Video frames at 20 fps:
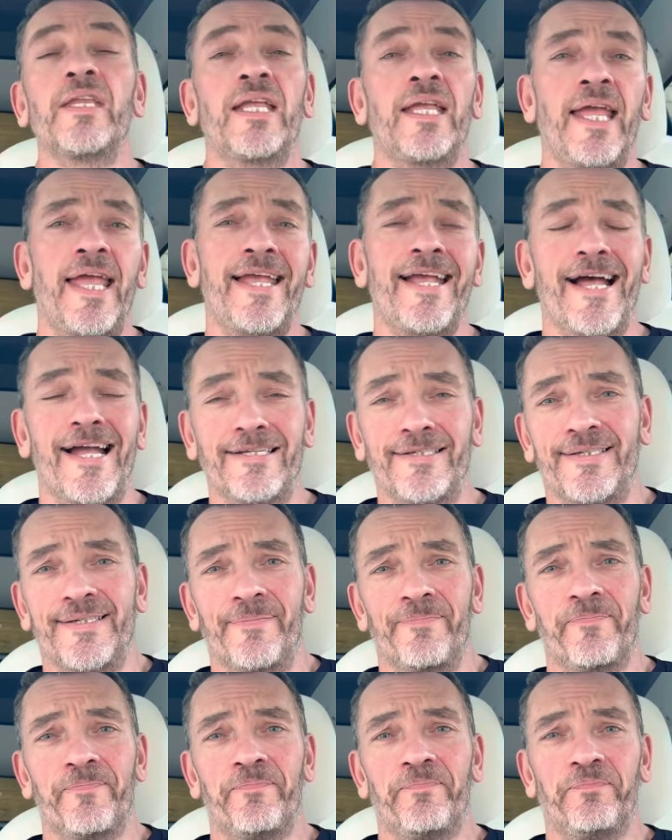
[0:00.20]
Hey guys,
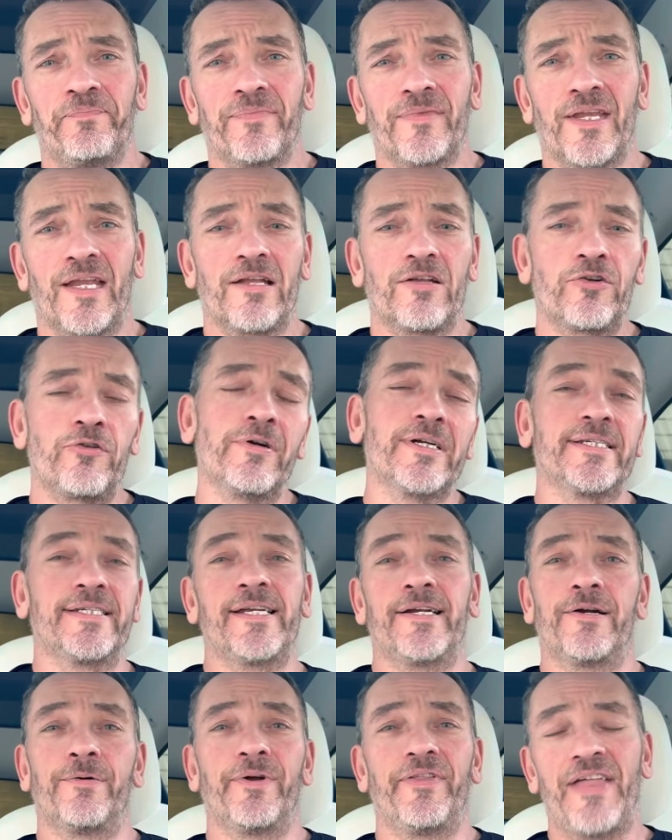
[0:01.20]
Chris
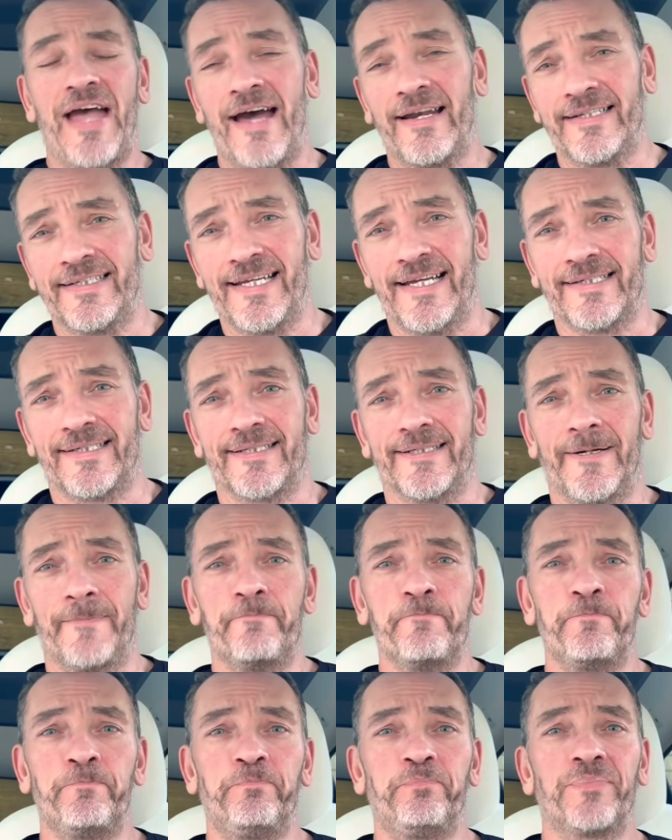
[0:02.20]
here with How to Tesla.
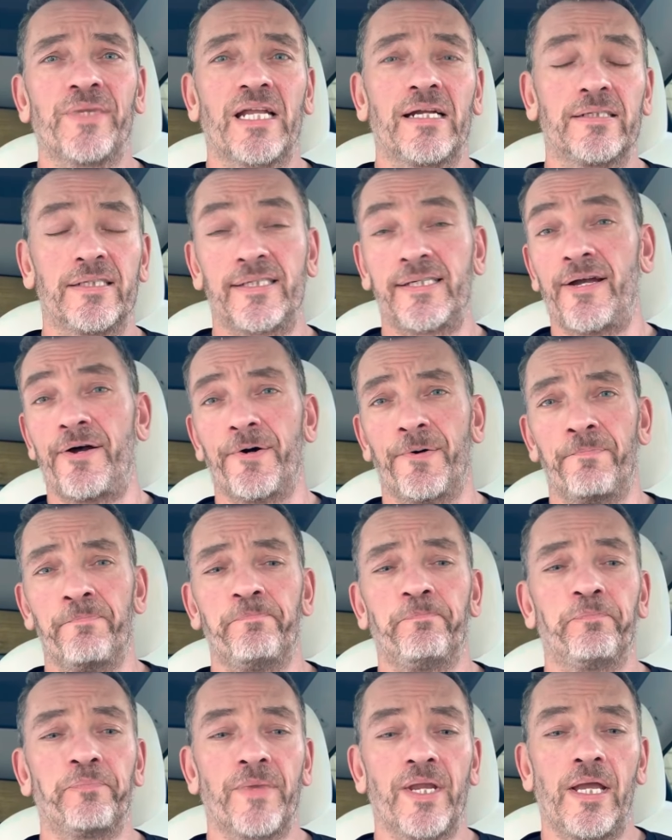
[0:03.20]
So,
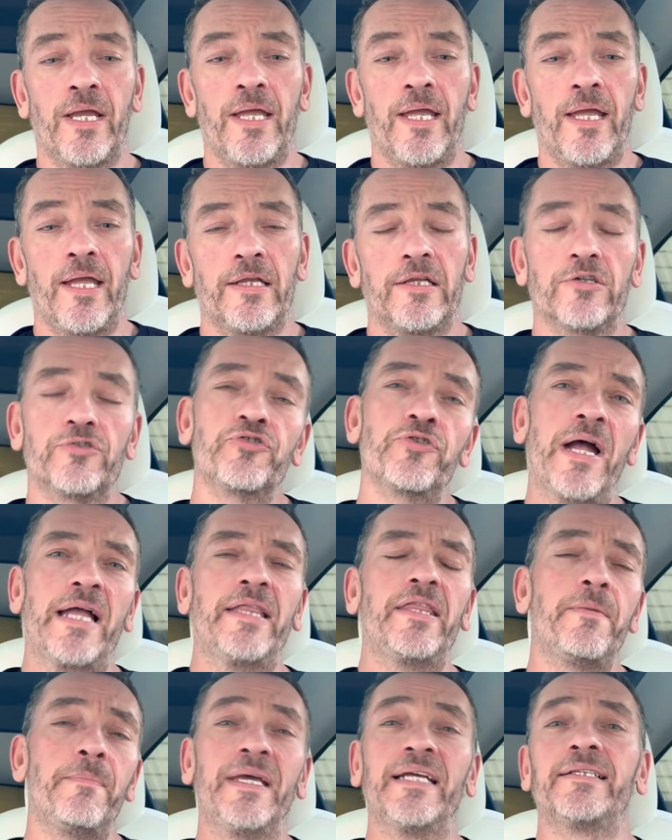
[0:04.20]
you're trying
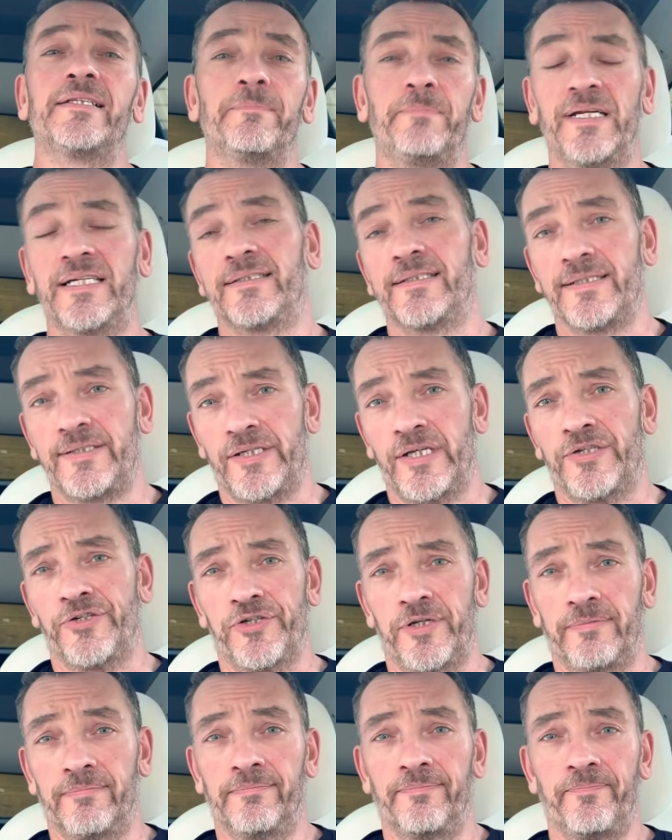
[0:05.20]
to make the big
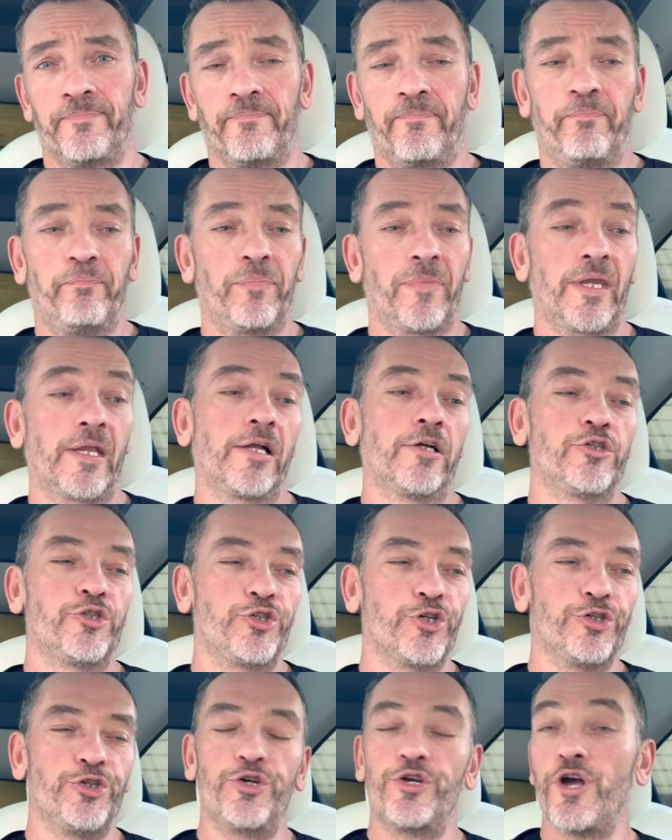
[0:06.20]
decision.
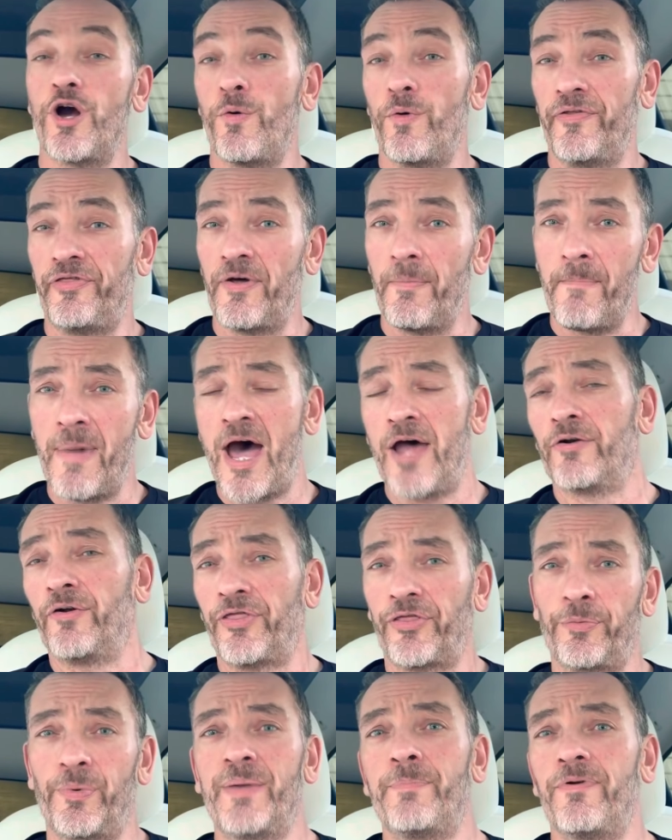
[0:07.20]
Should you go with the Model
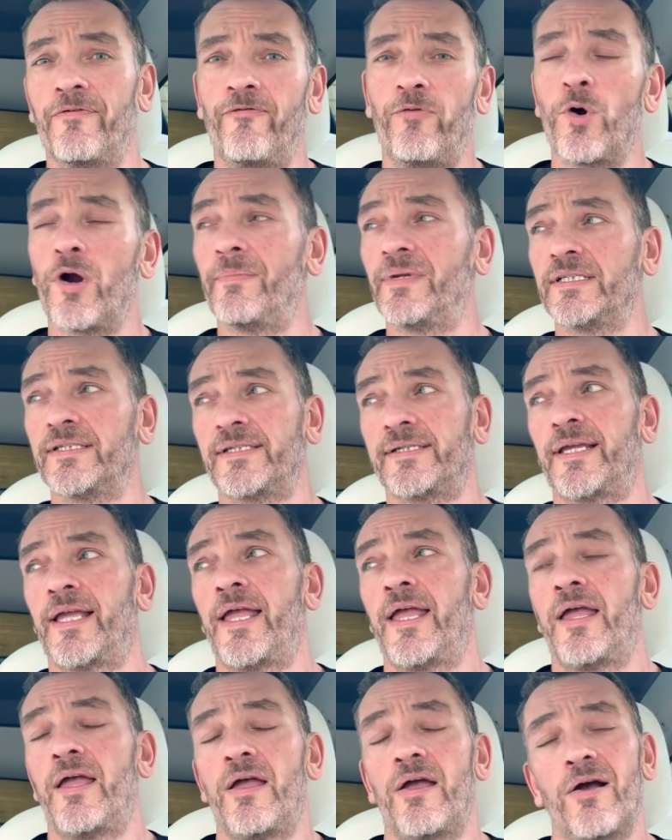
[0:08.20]
3 Performance
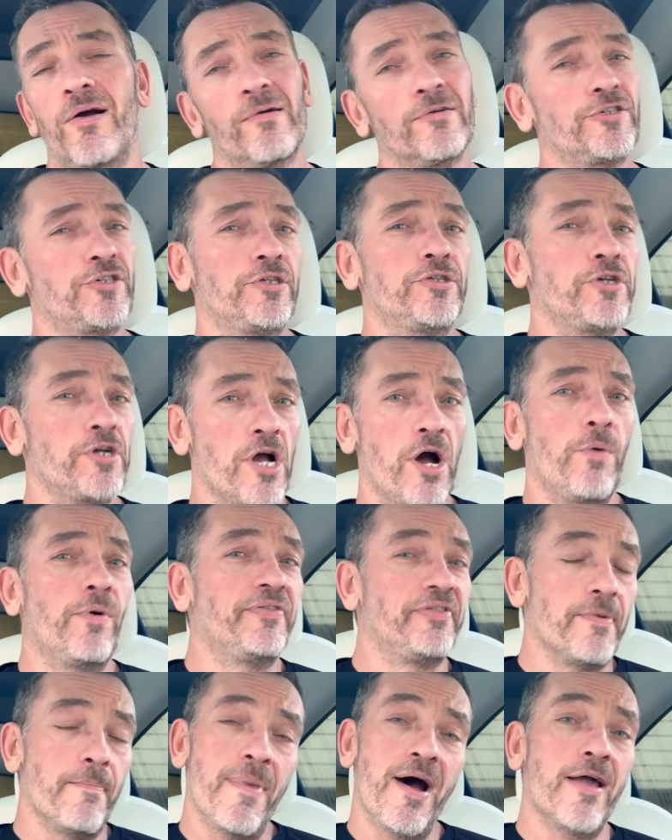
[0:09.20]
or should you go with
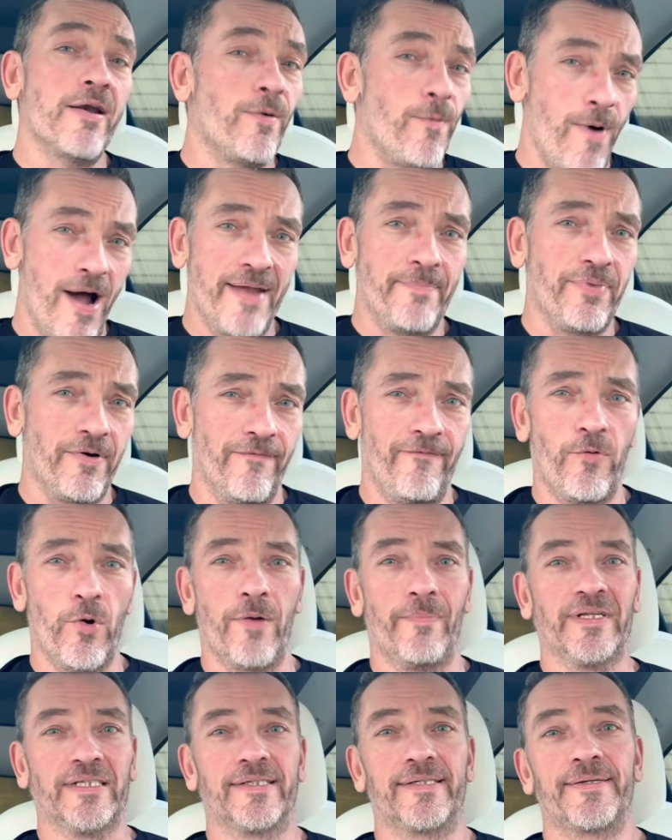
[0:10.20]
the Model Y
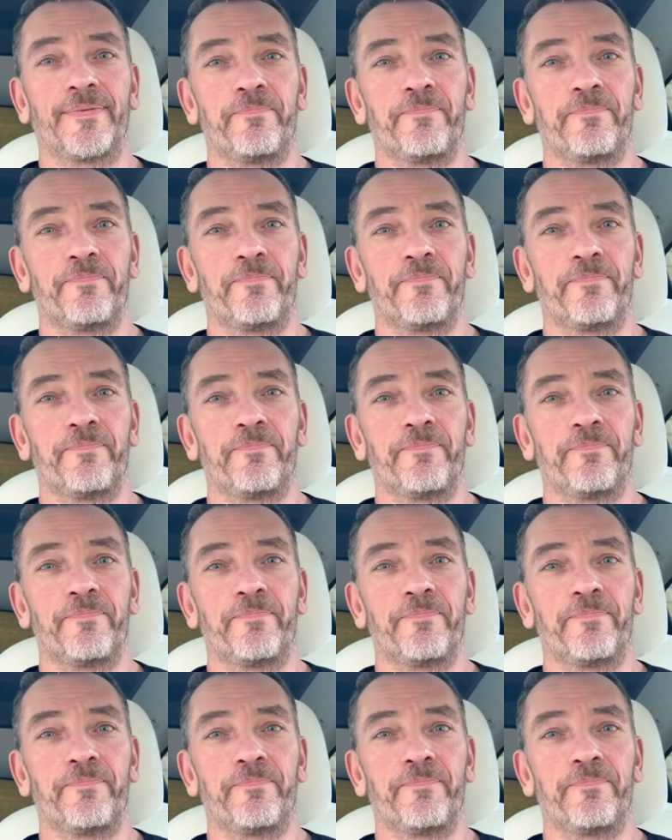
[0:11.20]
Performance?